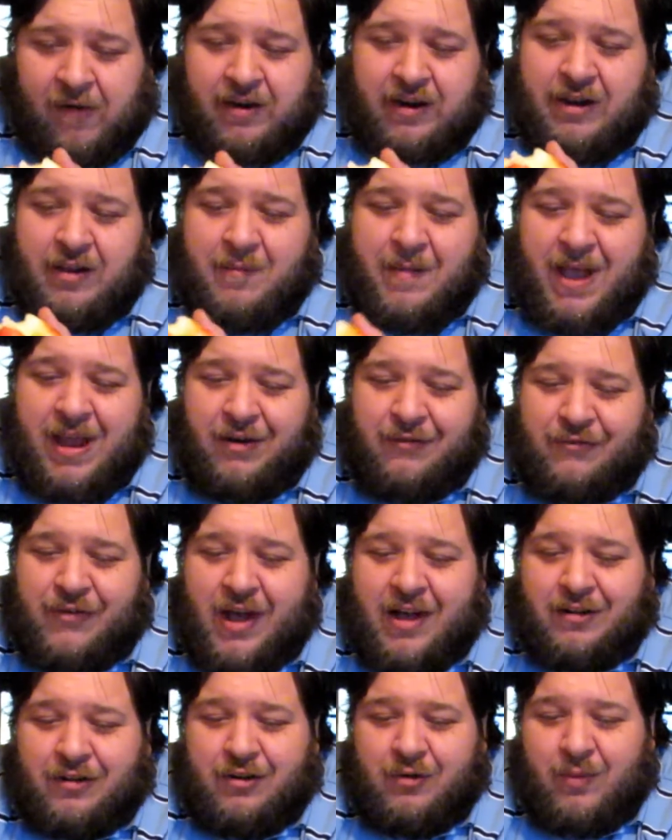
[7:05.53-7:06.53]
And the main
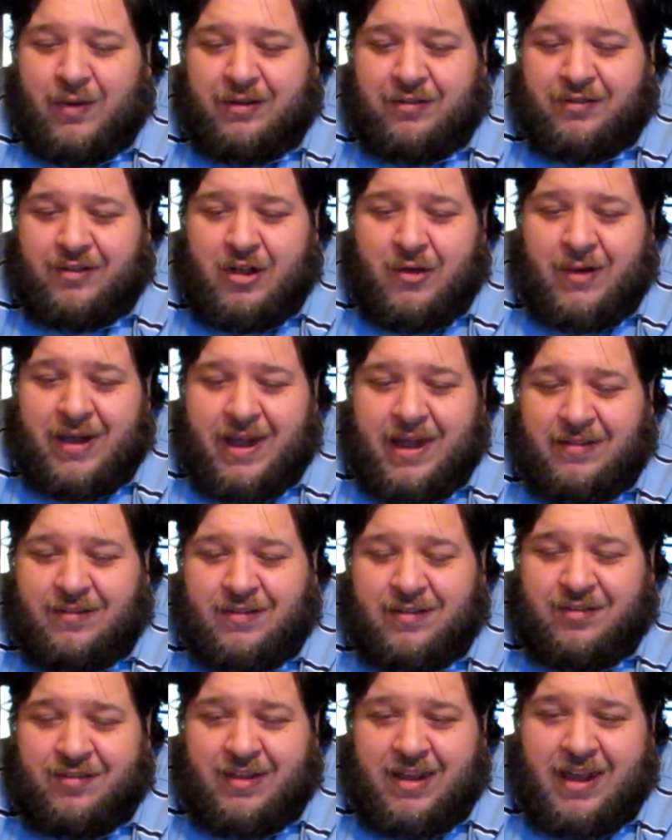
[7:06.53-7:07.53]
factor was doing it
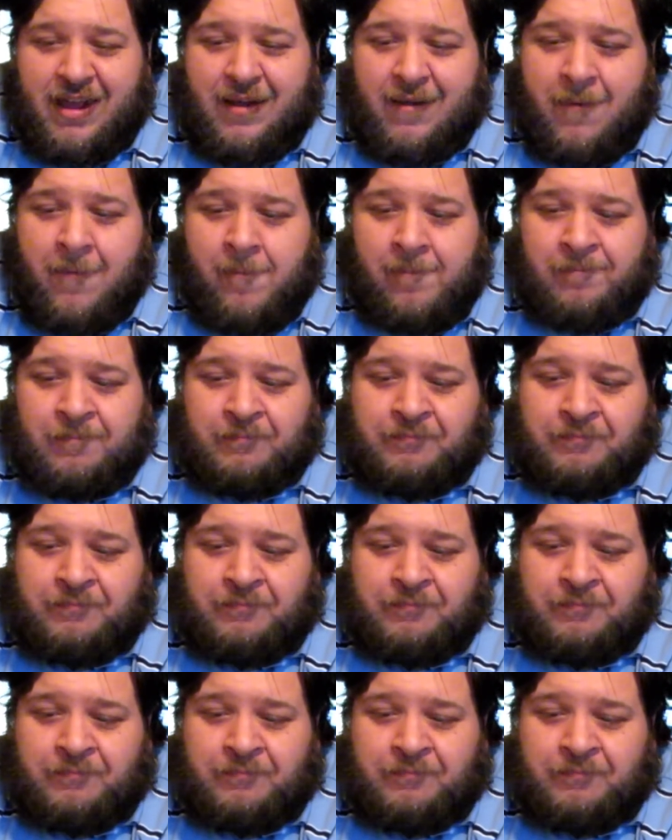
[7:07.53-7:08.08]
to see